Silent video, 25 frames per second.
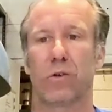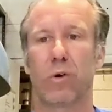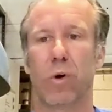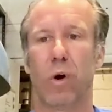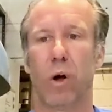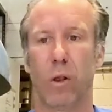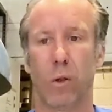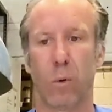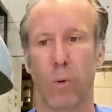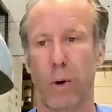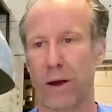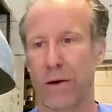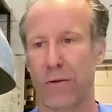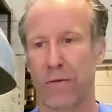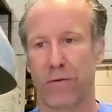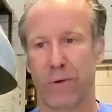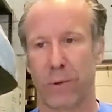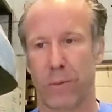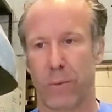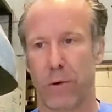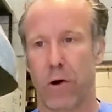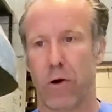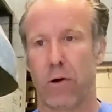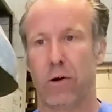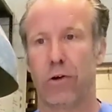all the way
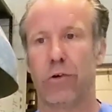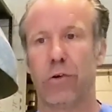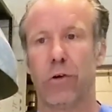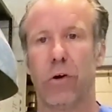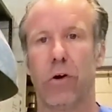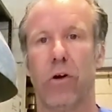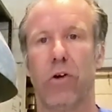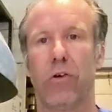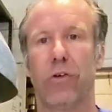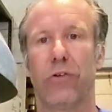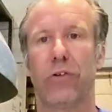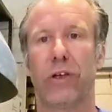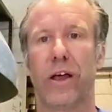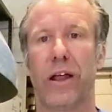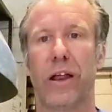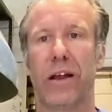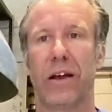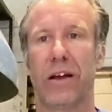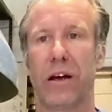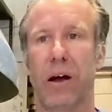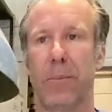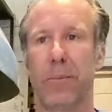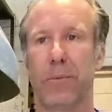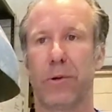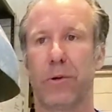from our enduro
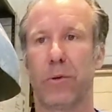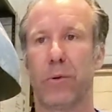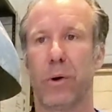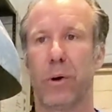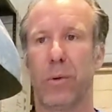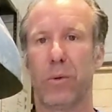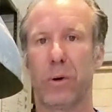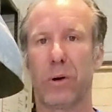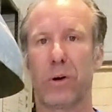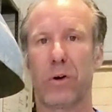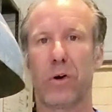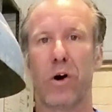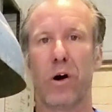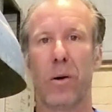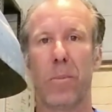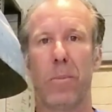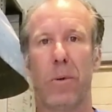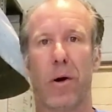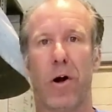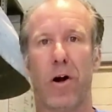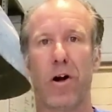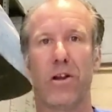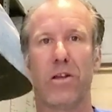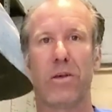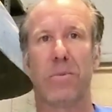setting up to what we call
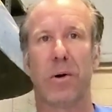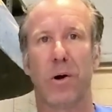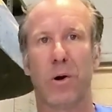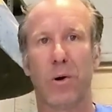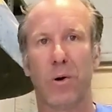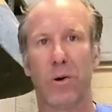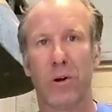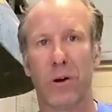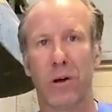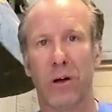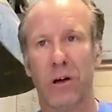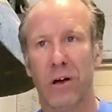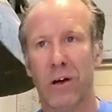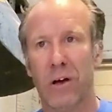party mode,